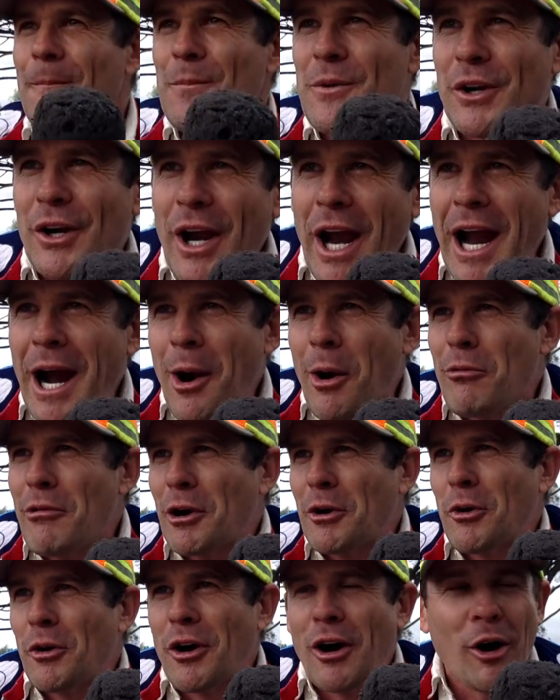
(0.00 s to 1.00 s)
you know, hour
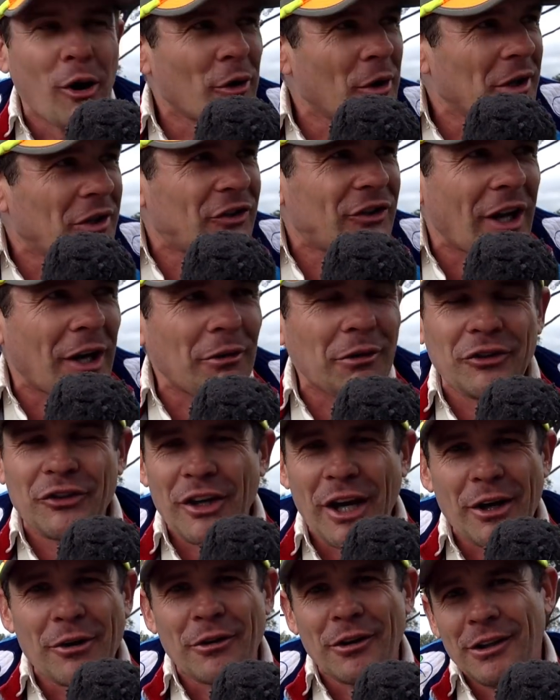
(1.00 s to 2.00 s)
record holder, etc.,
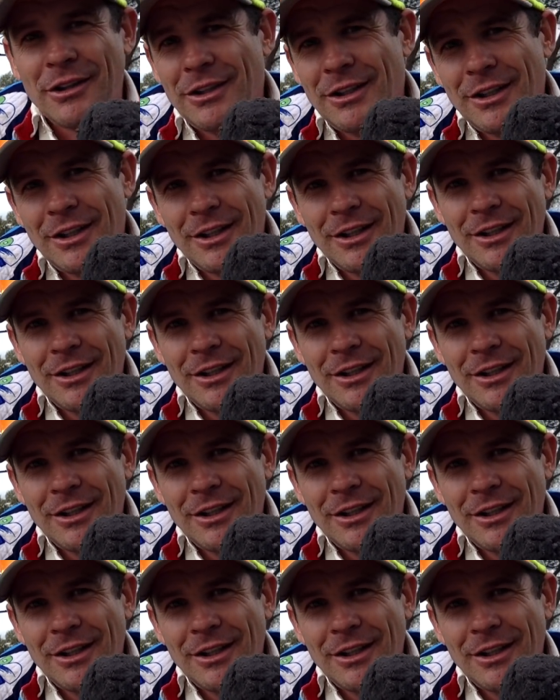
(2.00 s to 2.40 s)
etc.,